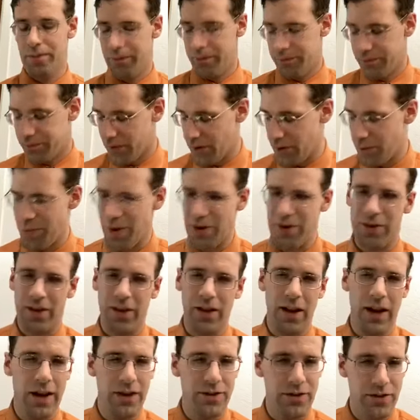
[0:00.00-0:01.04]
Especially a
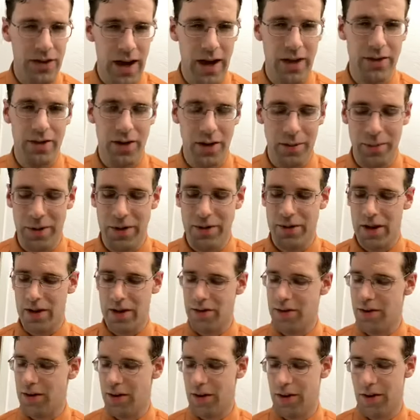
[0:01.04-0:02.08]
lot of jazz
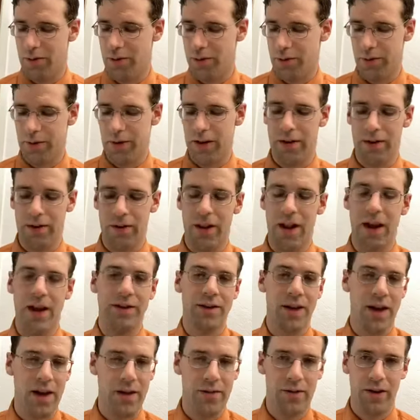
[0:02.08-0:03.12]
harmonization. It really relies
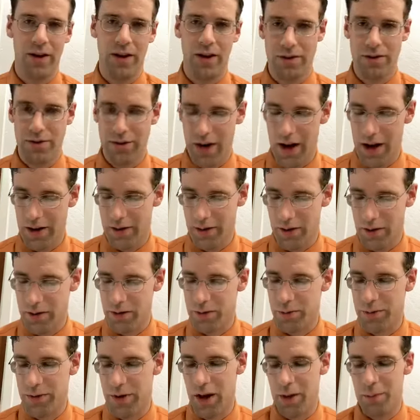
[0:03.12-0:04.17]
heavily on tritones.
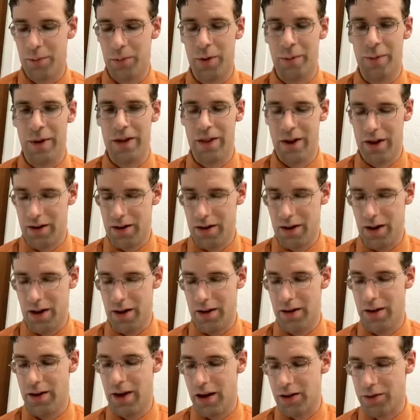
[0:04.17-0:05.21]
We'll talk more about
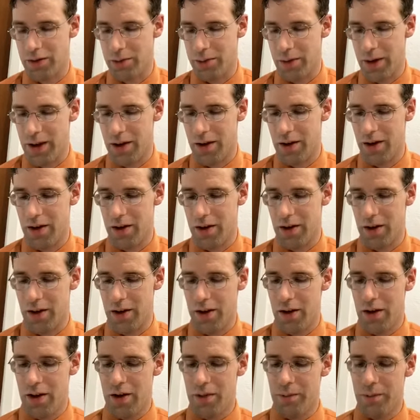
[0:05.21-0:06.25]
that next week.
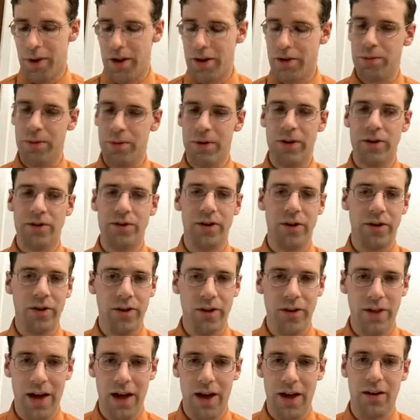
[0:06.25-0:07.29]
But I just wanted to show you
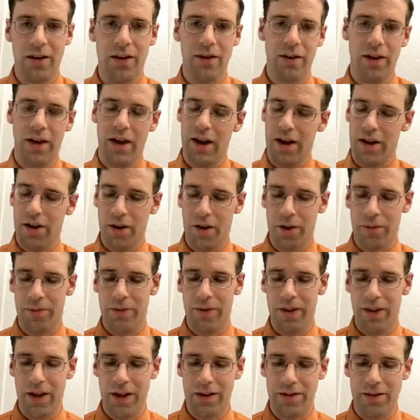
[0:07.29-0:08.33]
that, and
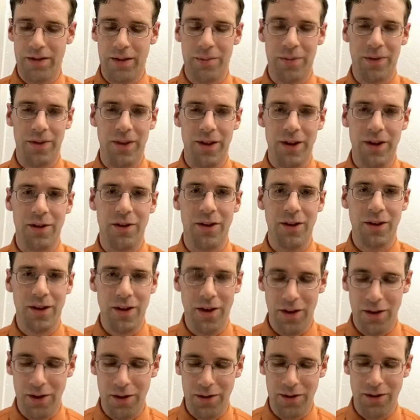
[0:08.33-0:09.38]
hopefully that's something that you can
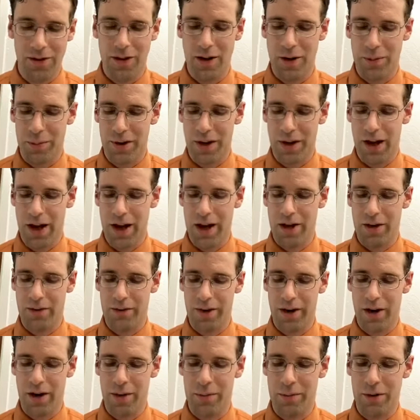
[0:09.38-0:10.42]
use in your playing, your
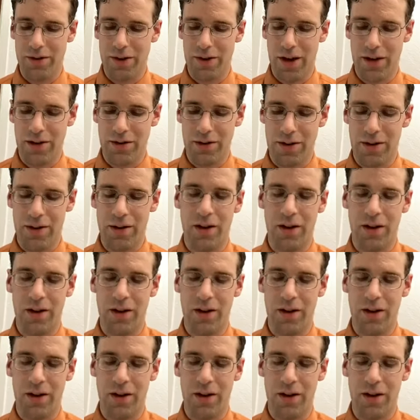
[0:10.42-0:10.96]
reharmonization.